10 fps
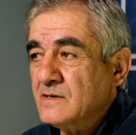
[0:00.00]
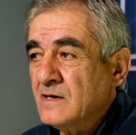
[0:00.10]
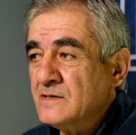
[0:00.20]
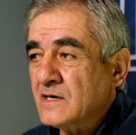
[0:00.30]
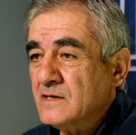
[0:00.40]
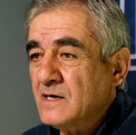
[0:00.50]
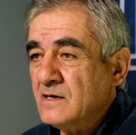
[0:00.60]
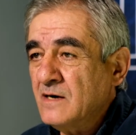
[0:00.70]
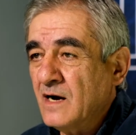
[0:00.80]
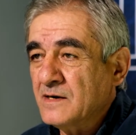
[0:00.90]
we would
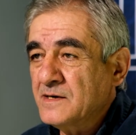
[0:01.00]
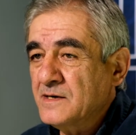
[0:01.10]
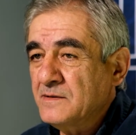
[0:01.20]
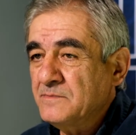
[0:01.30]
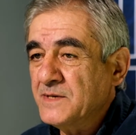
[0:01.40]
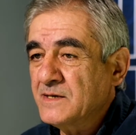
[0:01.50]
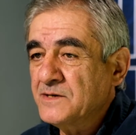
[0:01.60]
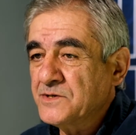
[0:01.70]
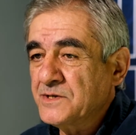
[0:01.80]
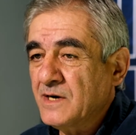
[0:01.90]
return to a
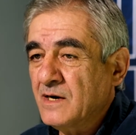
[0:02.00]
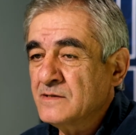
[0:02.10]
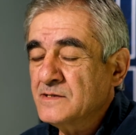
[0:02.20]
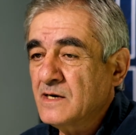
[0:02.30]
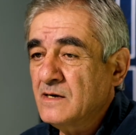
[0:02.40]
recent topic.